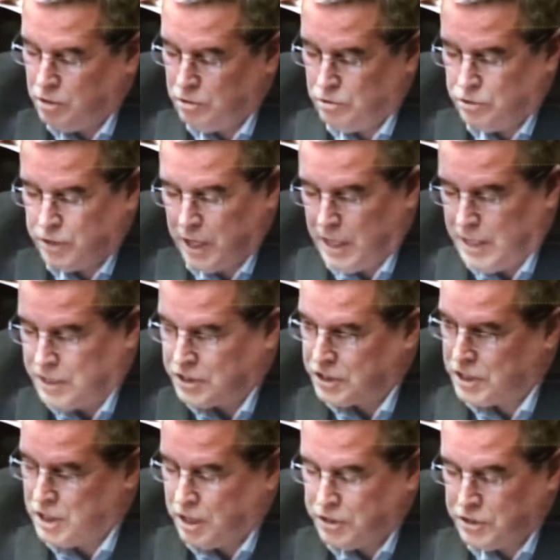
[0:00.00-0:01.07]
uncles,
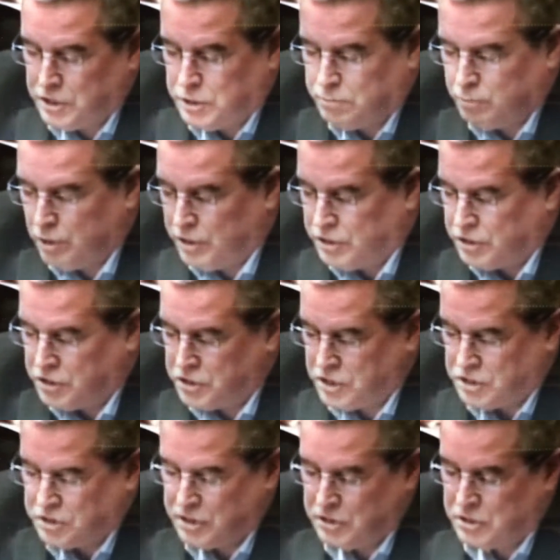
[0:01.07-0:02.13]
aunts, cousins, brothers,
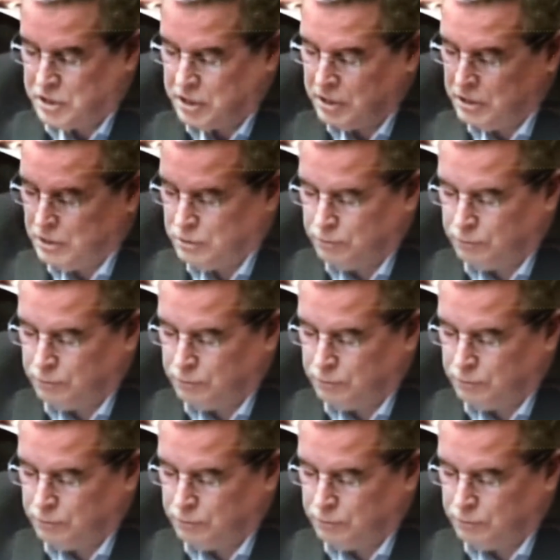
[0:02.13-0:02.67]
sisters,